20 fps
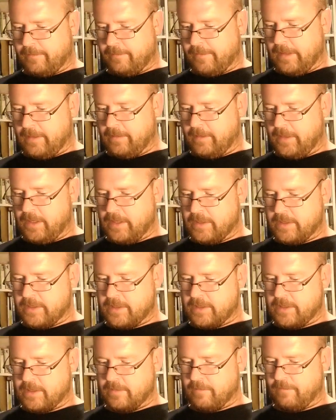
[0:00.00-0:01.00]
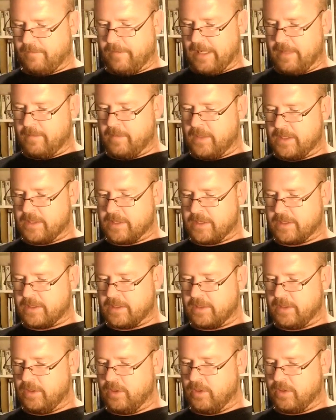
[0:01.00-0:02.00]
famous
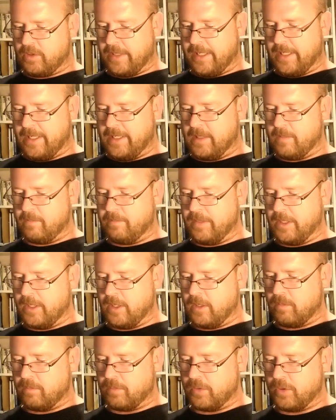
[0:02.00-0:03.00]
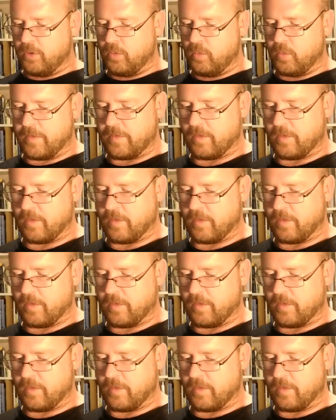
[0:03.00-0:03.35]
famous Ukrainian beer brewed